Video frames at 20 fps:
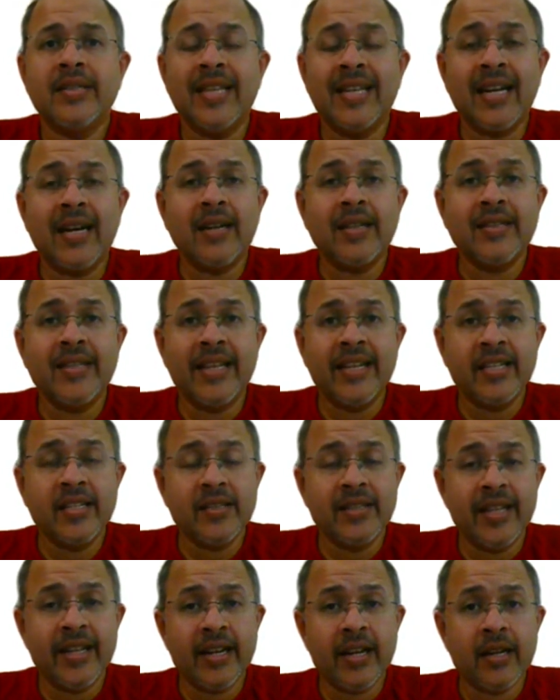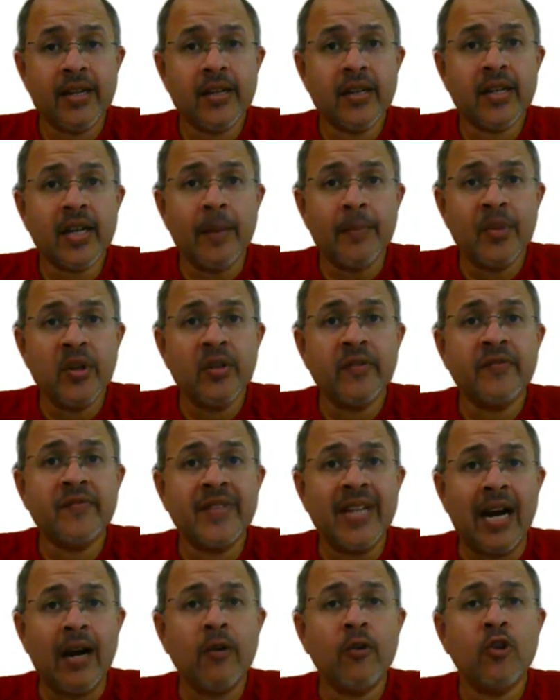There are a couple
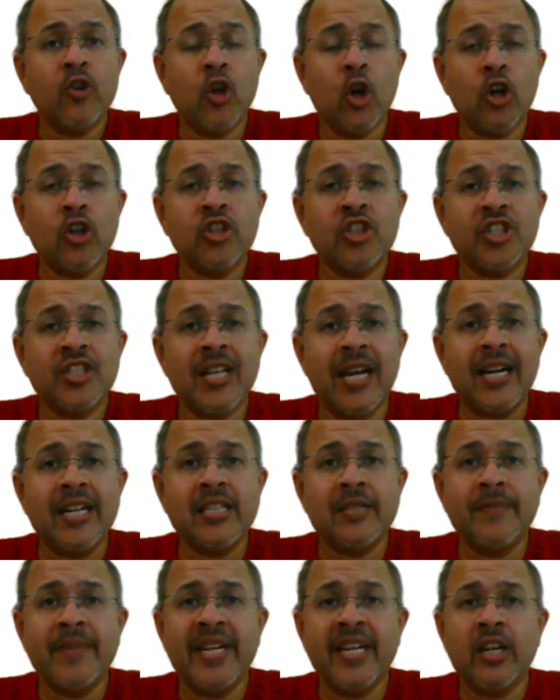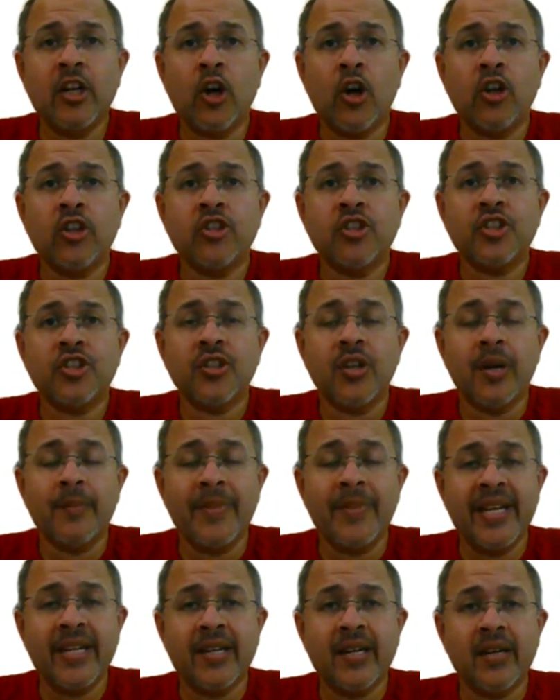of now launch sites being
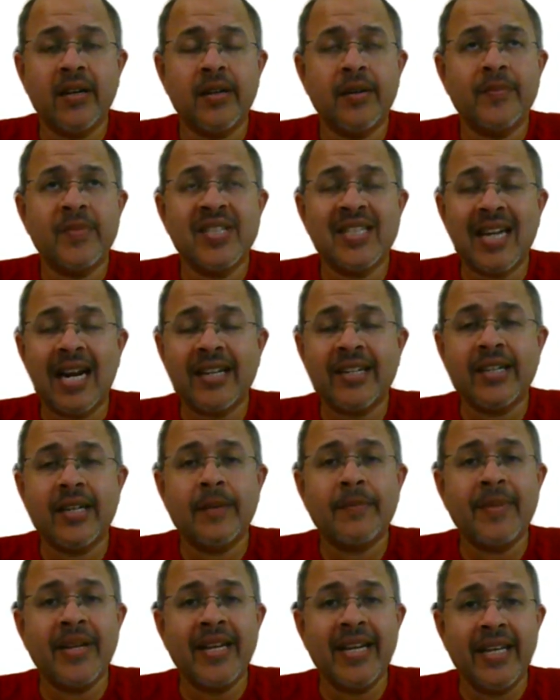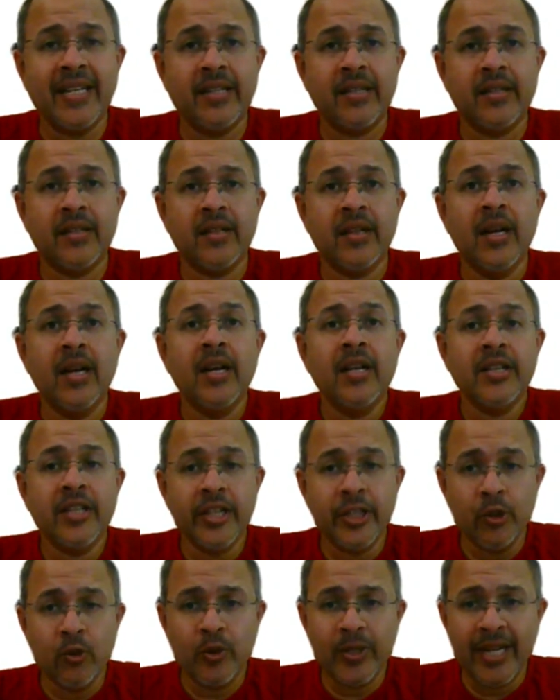started up in
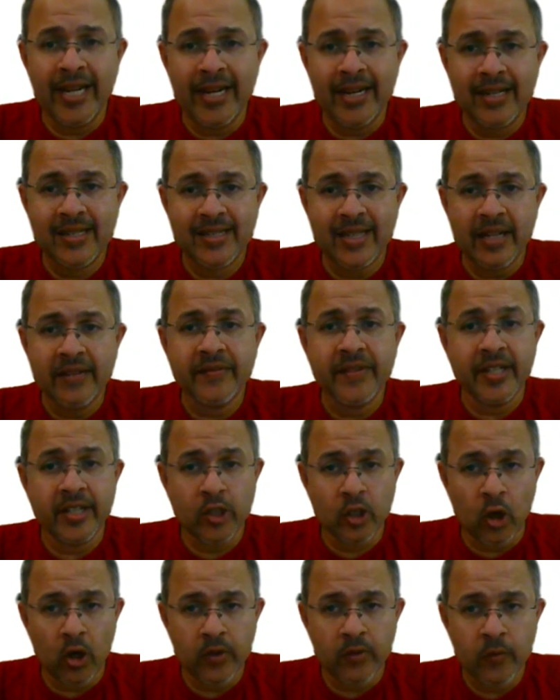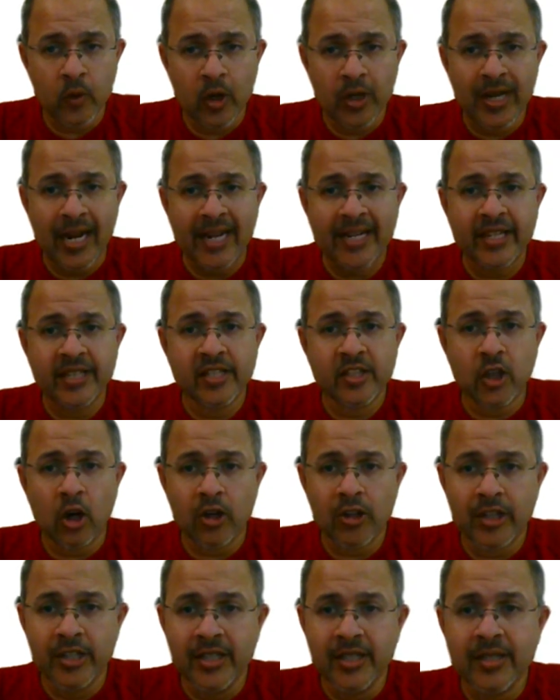the UK itself, in Cornwall and in
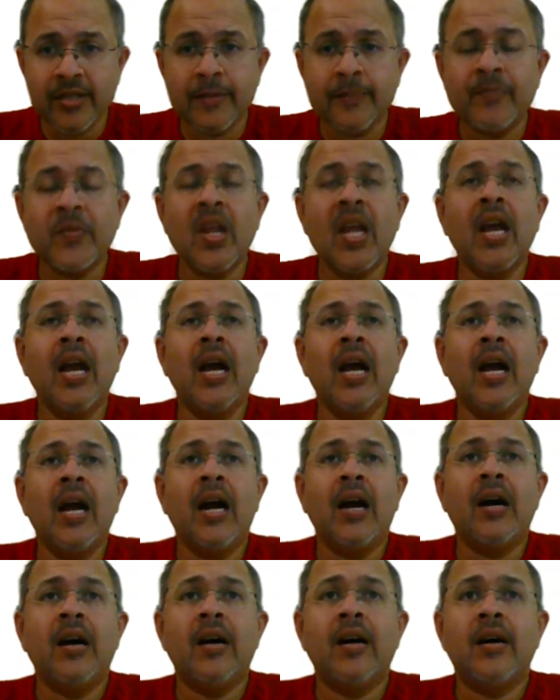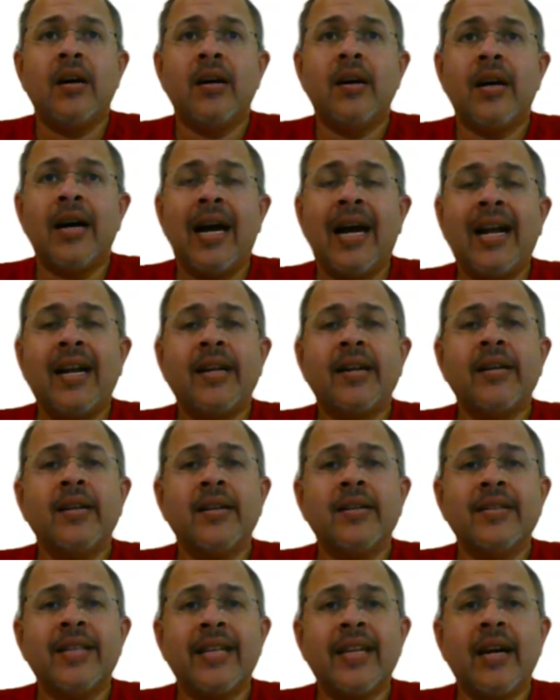Scotland.
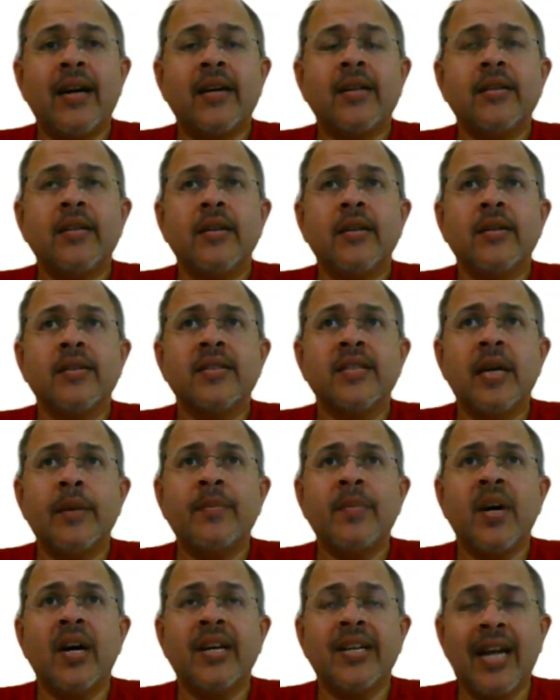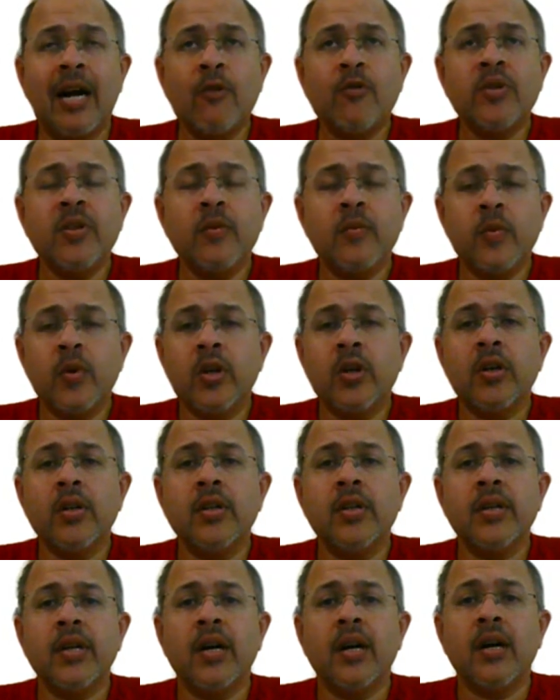And there are some around the
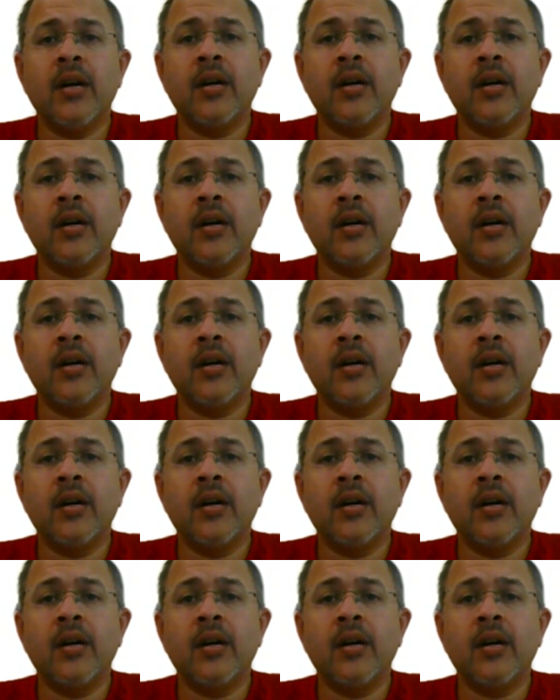world